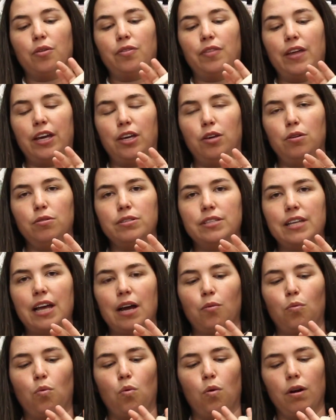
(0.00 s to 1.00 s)
They use
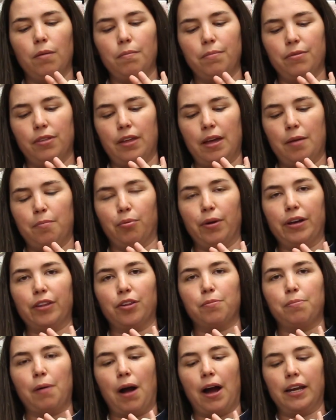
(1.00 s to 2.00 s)
that warmth and bring
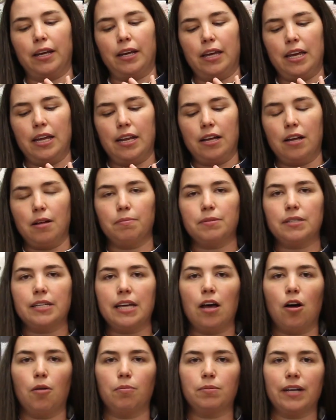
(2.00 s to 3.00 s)
their body heat up
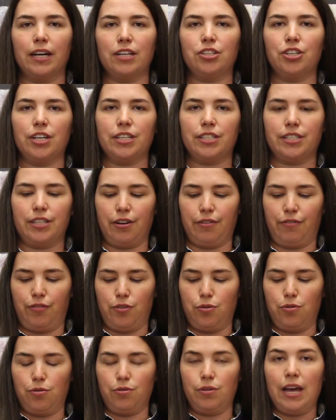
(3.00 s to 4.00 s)
to help digest their
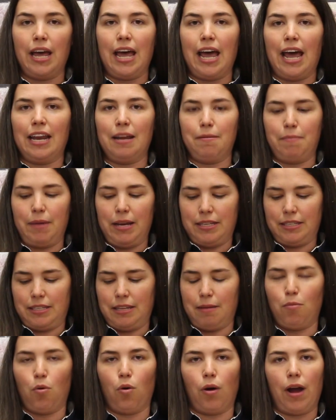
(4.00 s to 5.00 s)
food and it makes
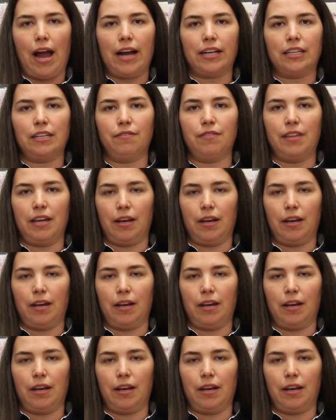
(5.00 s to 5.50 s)
them more active.